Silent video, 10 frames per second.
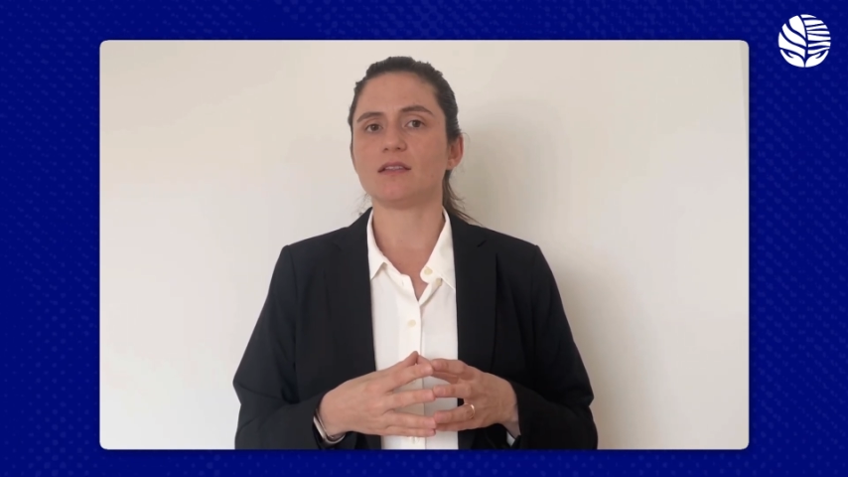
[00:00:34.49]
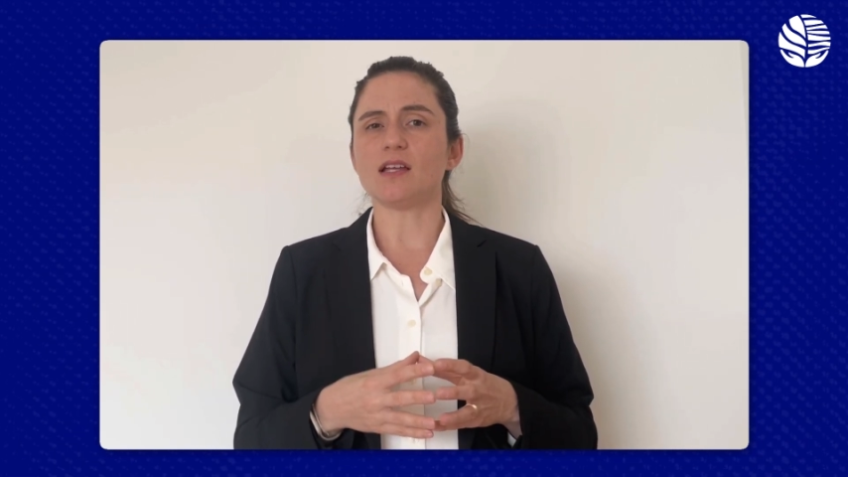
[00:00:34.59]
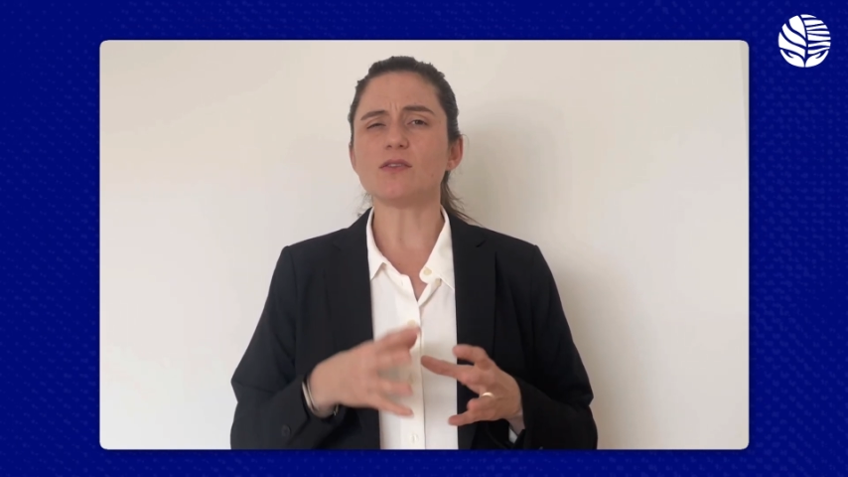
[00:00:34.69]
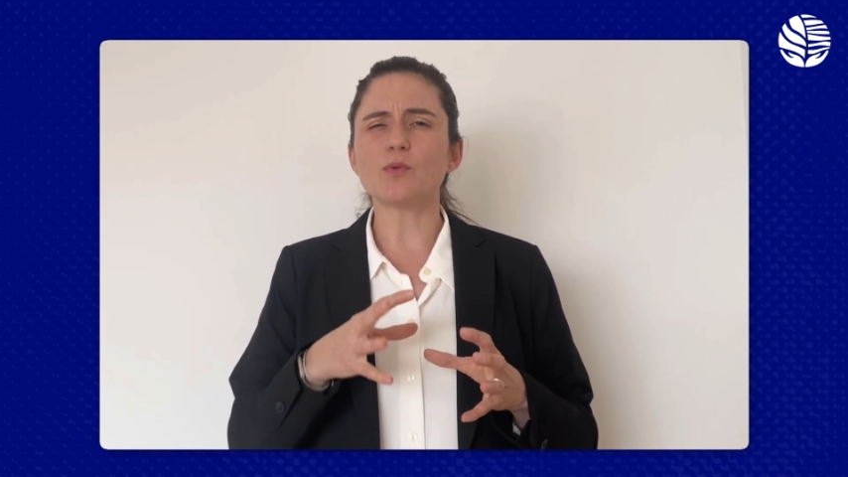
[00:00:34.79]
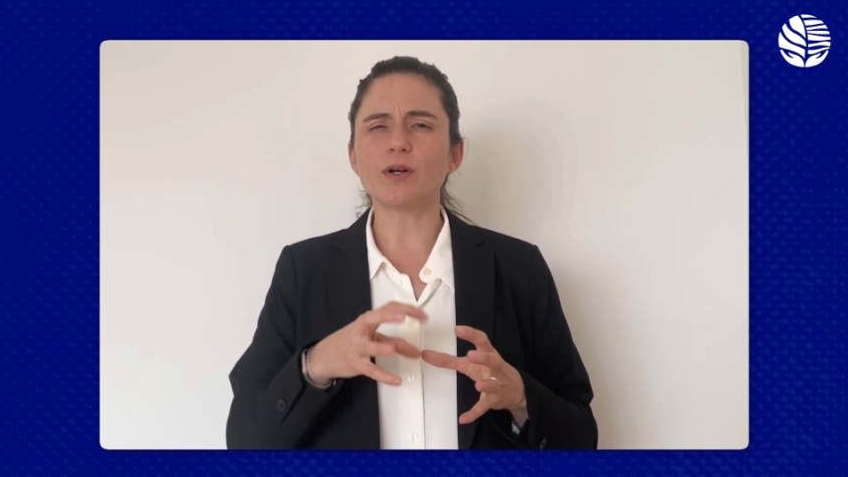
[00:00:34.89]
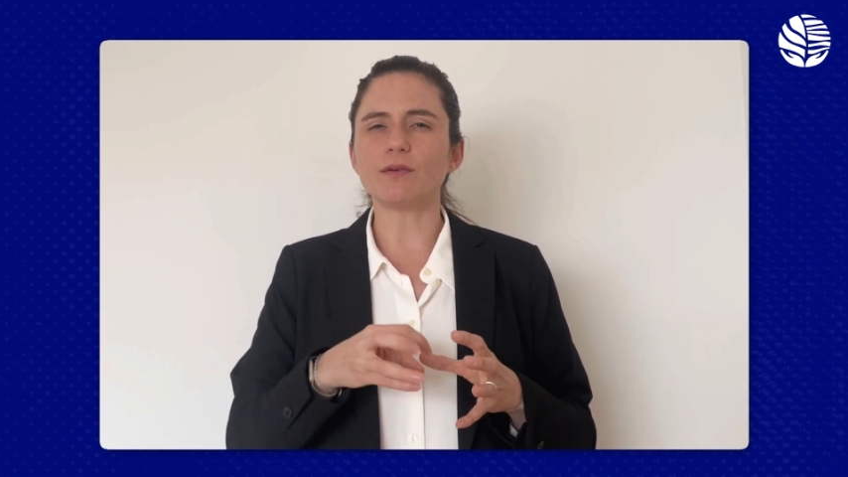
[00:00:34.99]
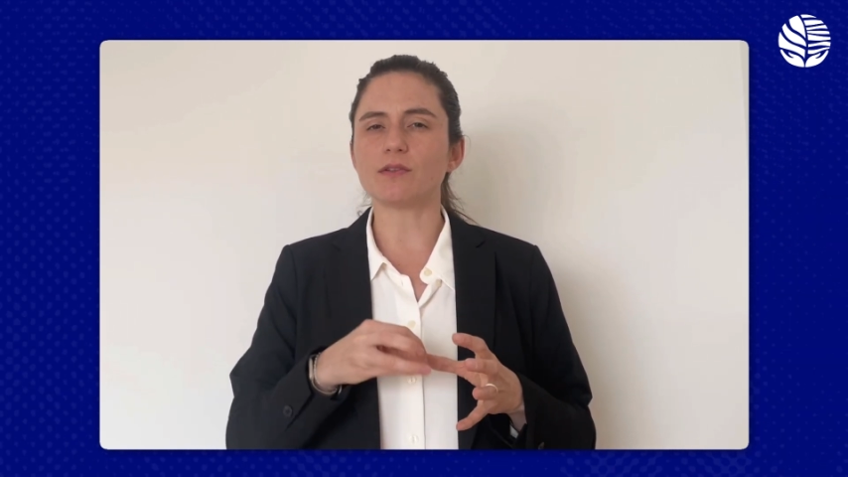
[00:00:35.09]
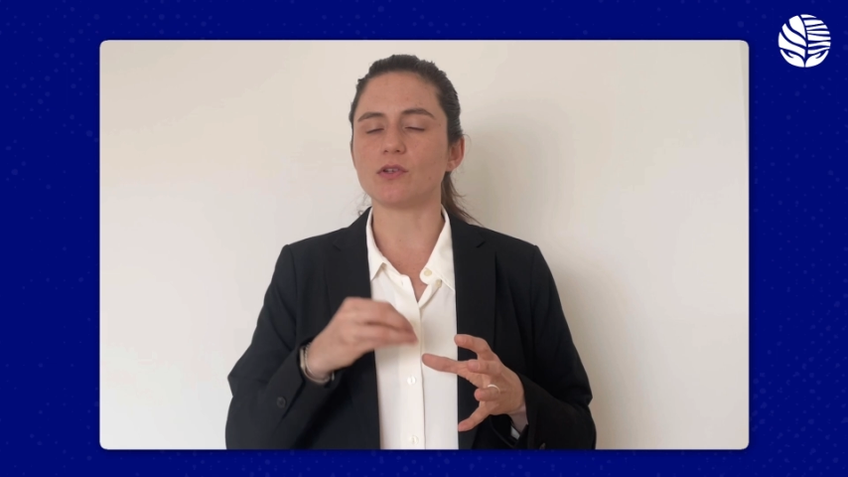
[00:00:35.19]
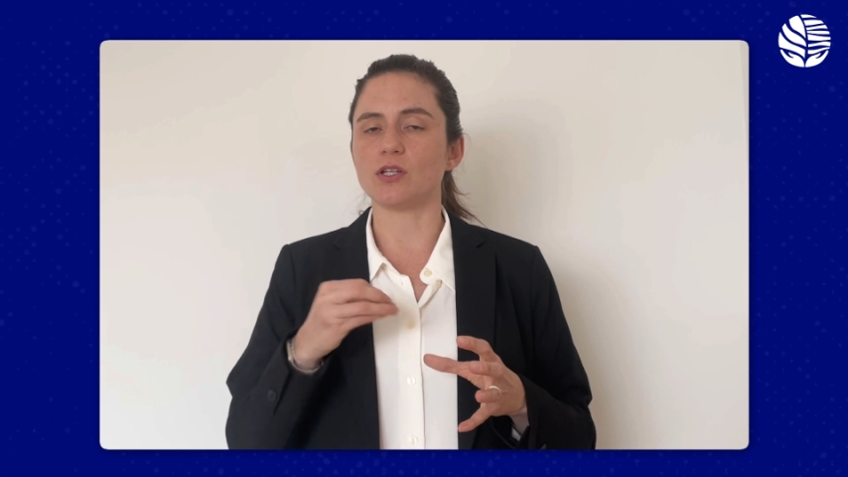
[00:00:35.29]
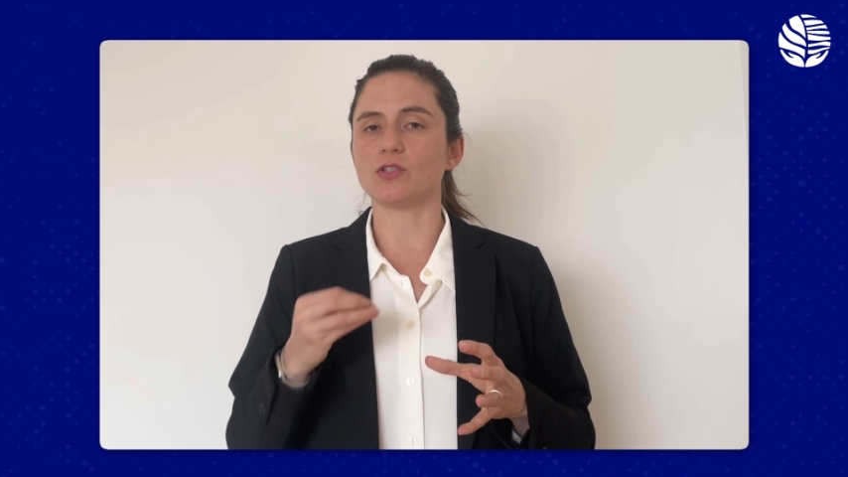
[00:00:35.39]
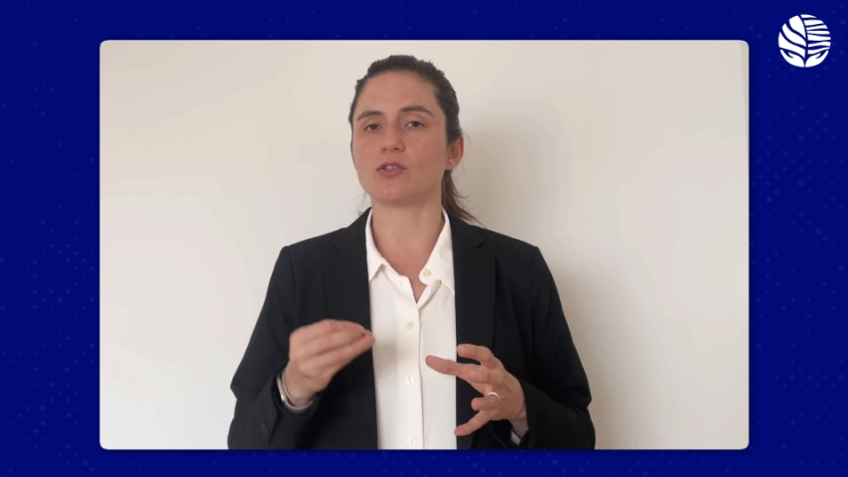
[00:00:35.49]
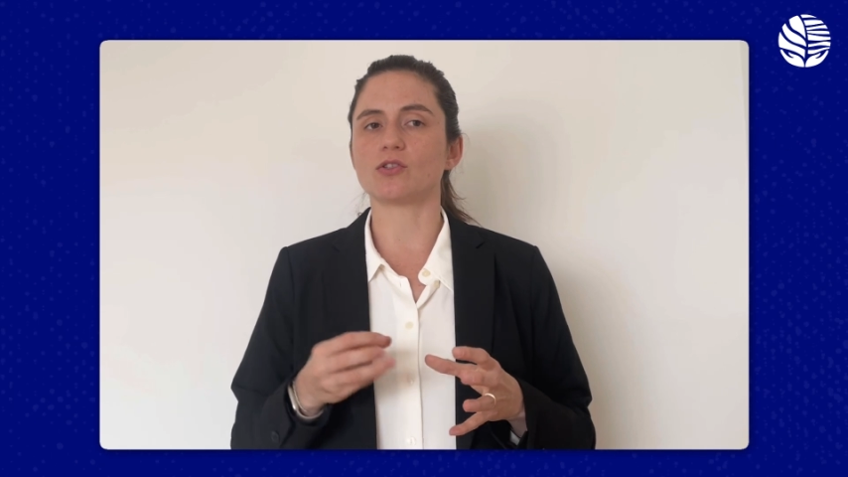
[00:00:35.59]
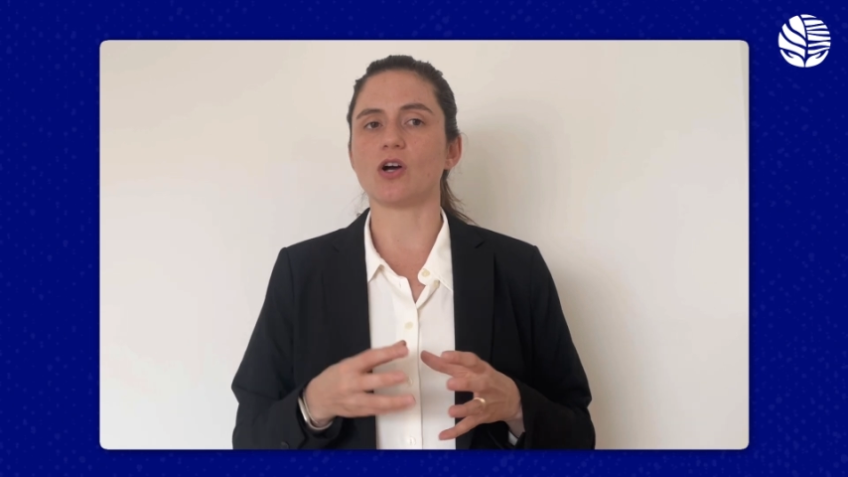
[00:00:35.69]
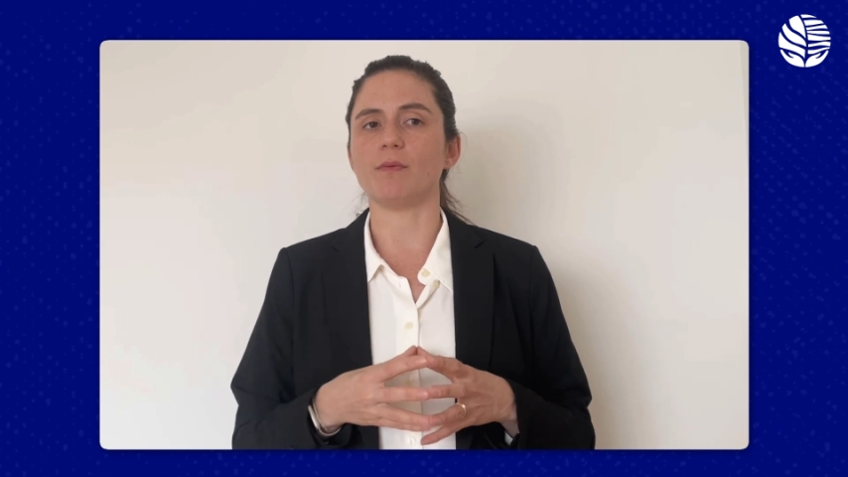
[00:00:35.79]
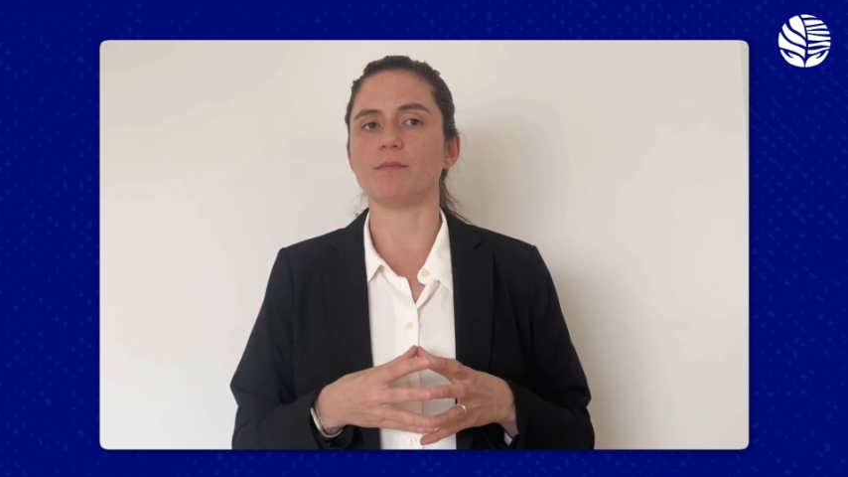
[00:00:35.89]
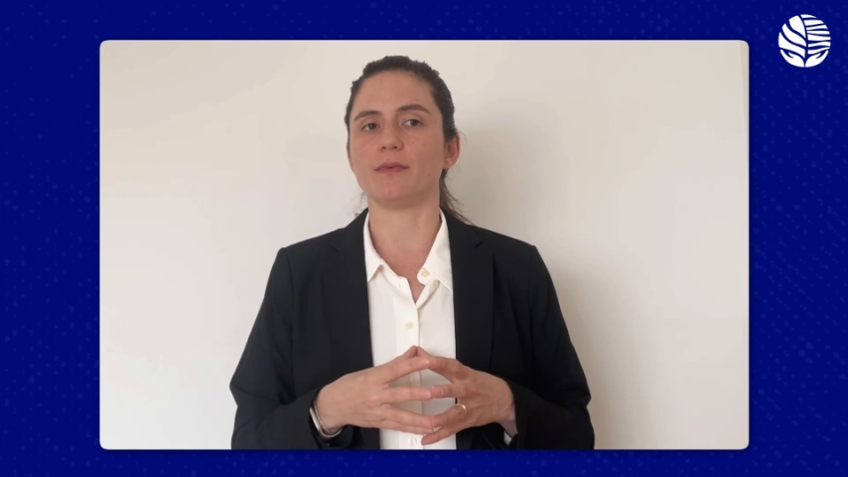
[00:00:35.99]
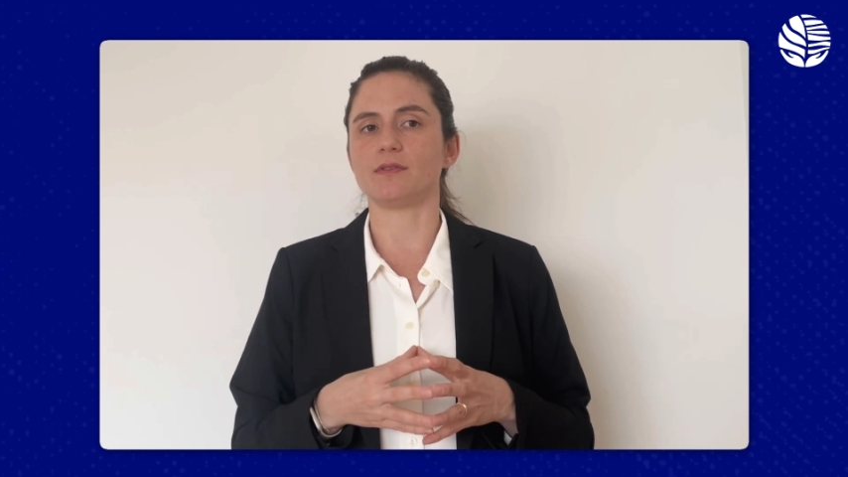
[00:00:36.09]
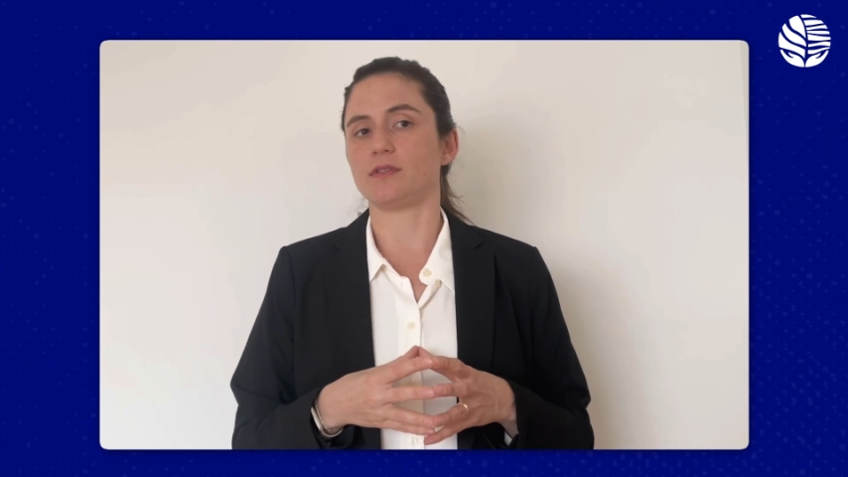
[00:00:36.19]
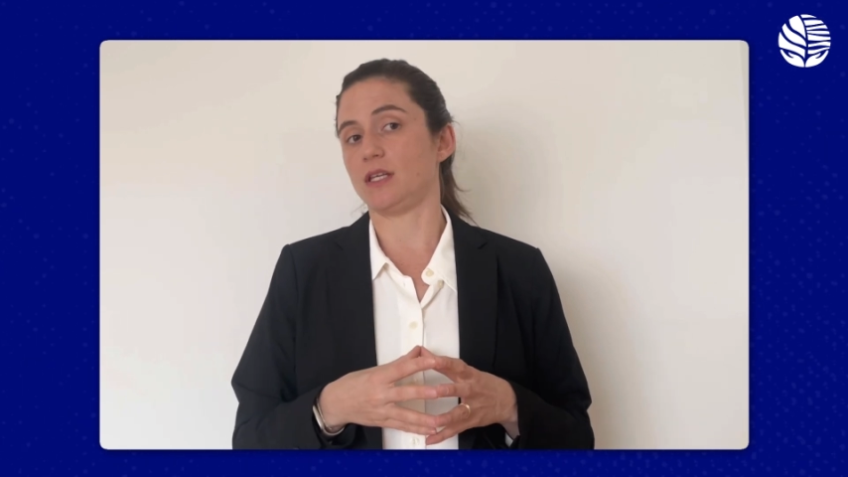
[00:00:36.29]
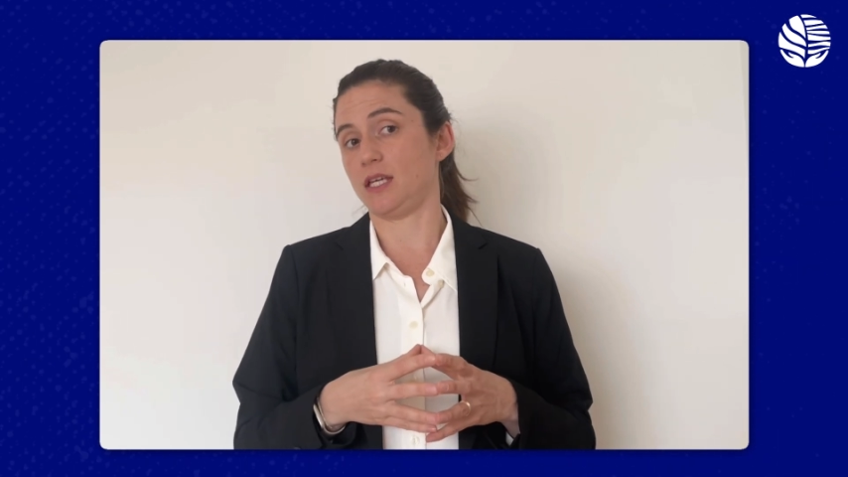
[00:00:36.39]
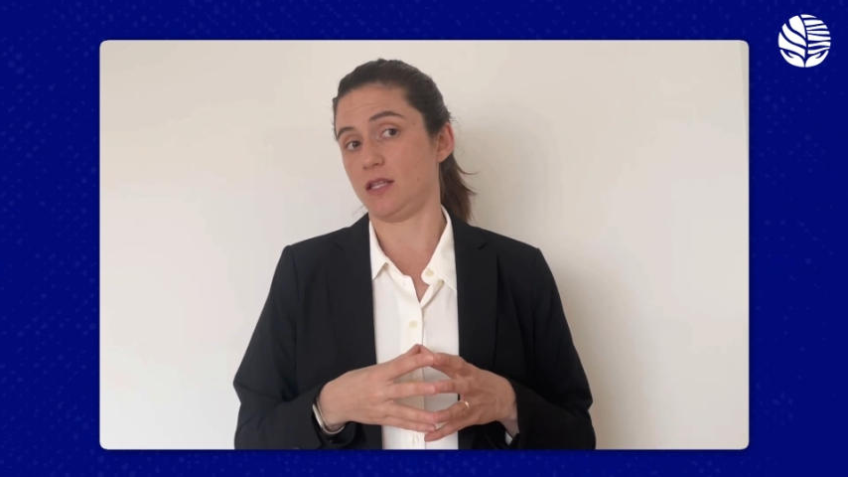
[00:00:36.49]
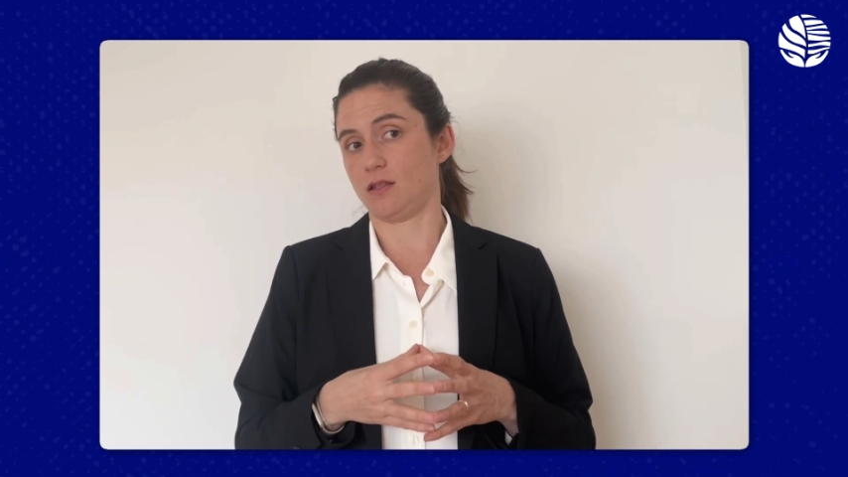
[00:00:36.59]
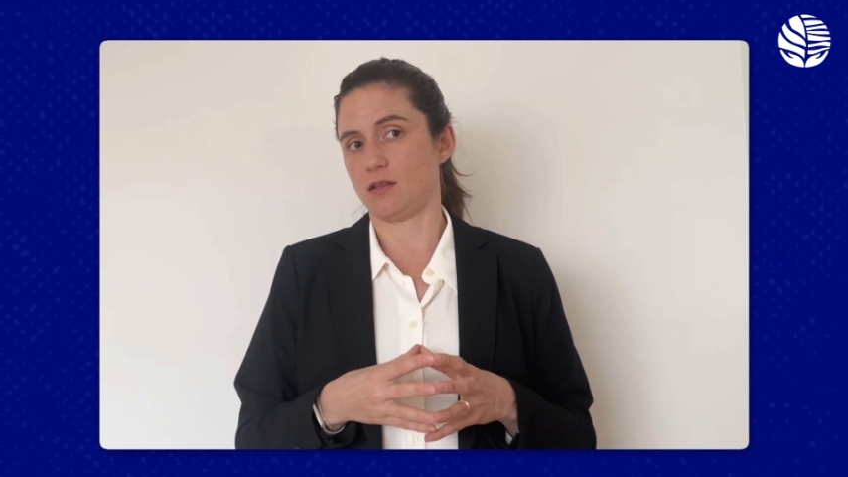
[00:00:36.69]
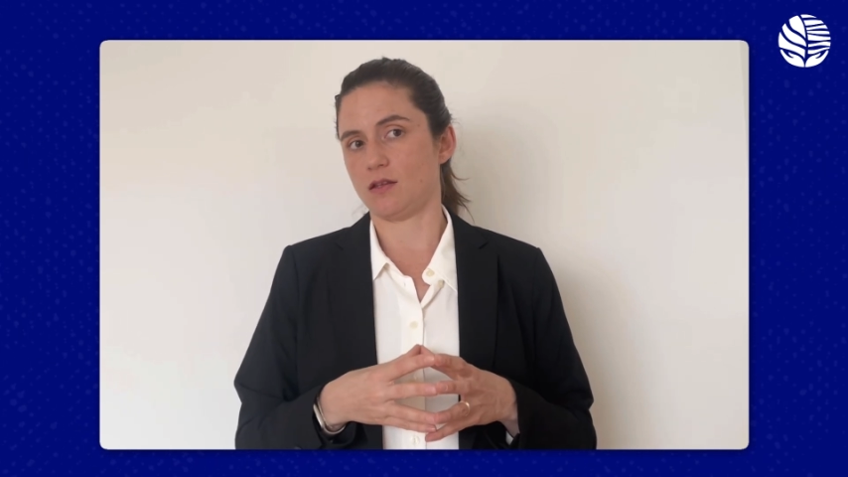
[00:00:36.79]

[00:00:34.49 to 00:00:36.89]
That's where restoration comes in,